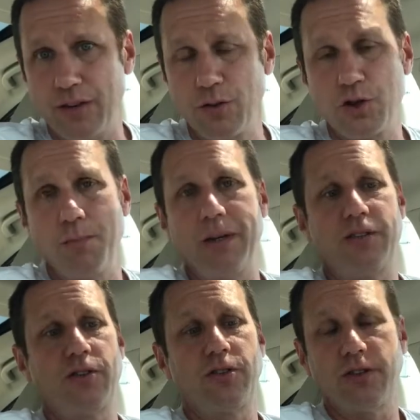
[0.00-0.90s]
So it should be
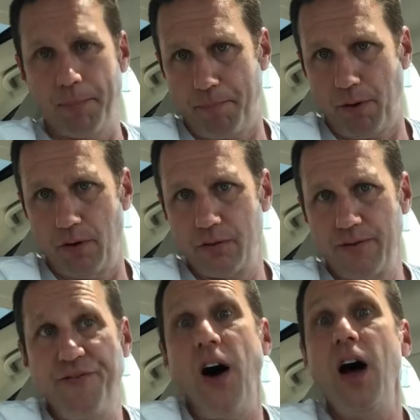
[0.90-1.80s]
simple.
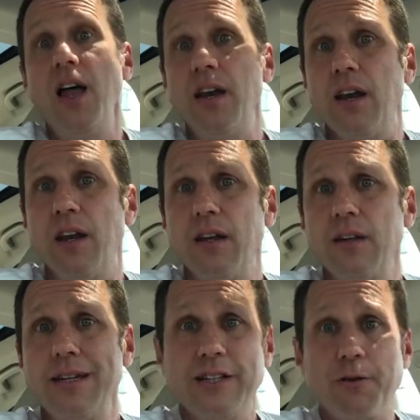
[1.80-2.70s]
Fun.
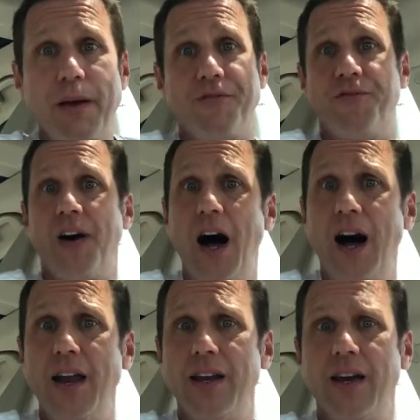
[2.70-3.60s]
It needs to be
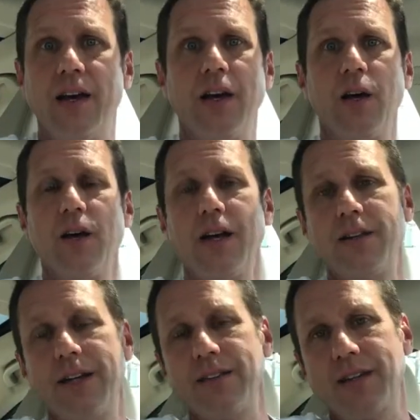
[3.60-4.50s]
fun
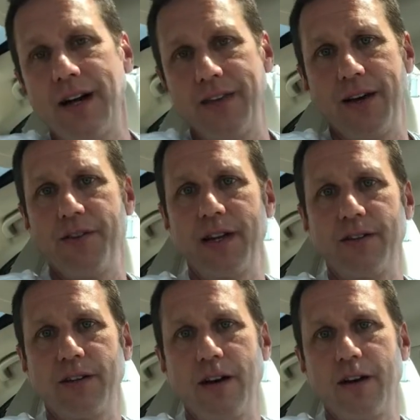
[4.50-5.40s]
in, inside the Everyday
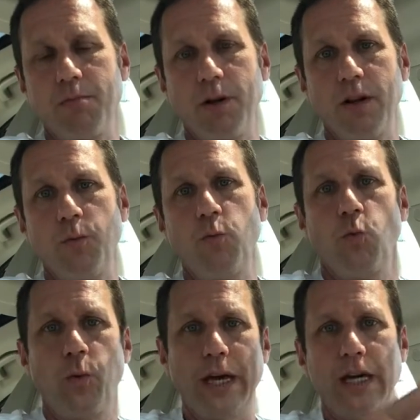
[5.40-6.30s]
Saturday community,
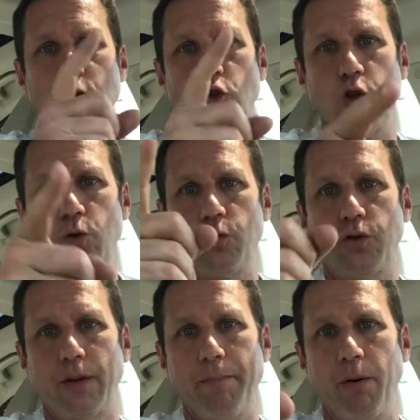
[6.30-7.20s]
we do
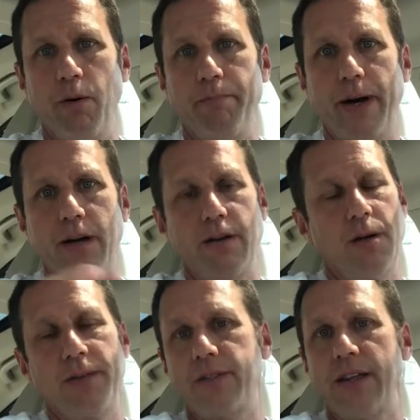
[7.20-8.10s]
simple better. You
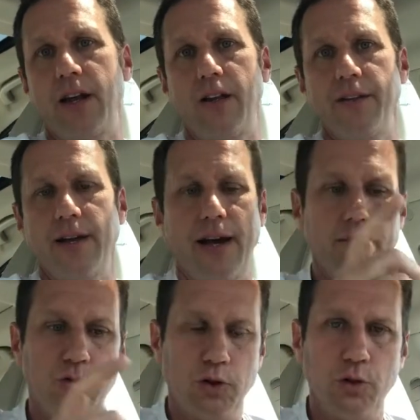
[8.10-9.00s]
hear me say that all the
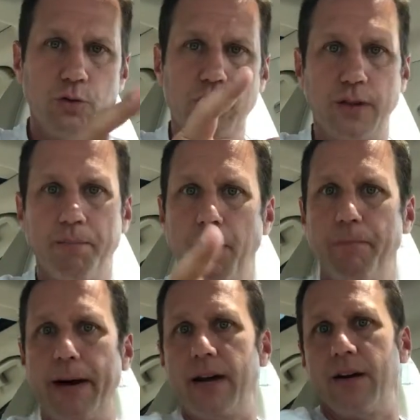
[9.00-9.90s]
time. Do simple
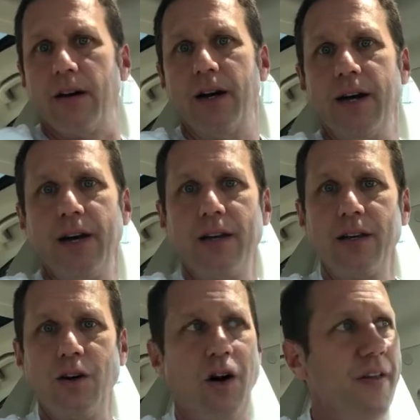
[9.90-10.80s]
better.
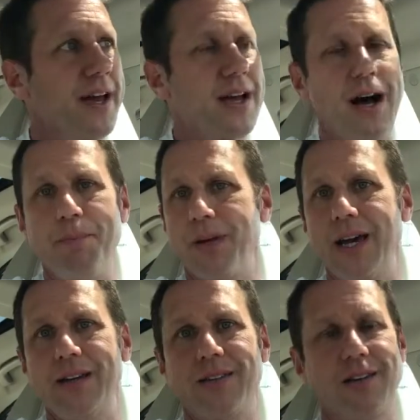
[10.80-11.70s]
You know, all that
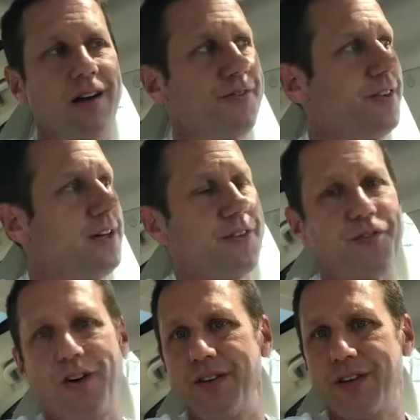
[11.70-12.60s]
complicated stuff, leave it
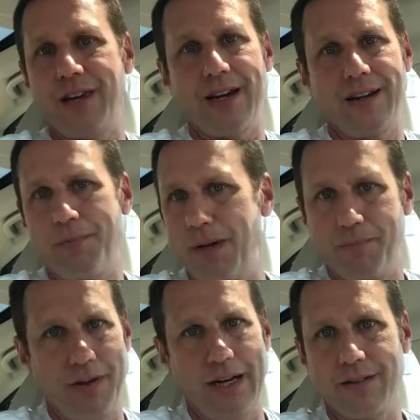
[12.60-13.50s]
for all the techie
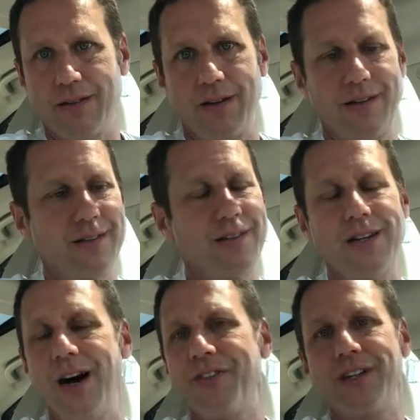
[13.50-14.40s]
people out there. There's
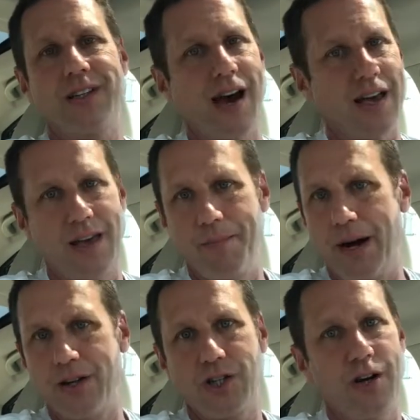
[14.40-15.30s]
nothing techie
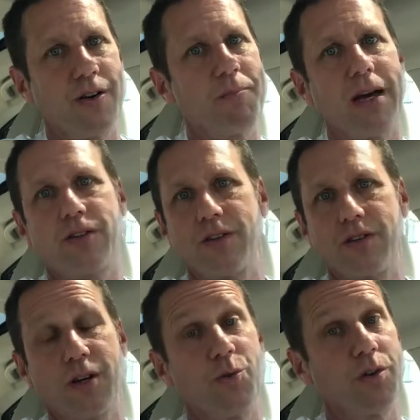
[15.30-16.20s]
about sharing a message
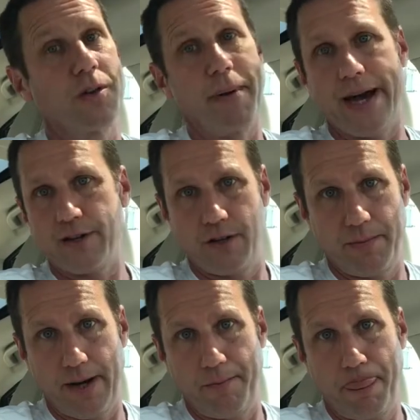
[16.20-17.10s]
that you're really passionate
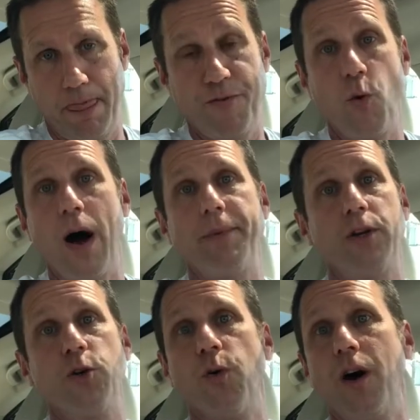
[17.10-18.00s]
about. And if you want me
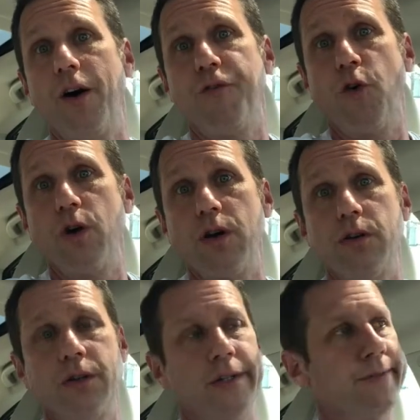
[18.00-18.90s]
to do it all for
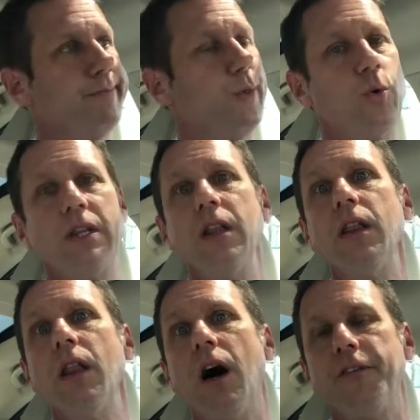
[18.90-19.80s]
you, would
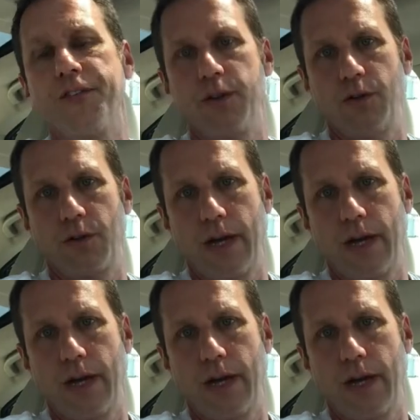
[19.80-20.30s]
love to.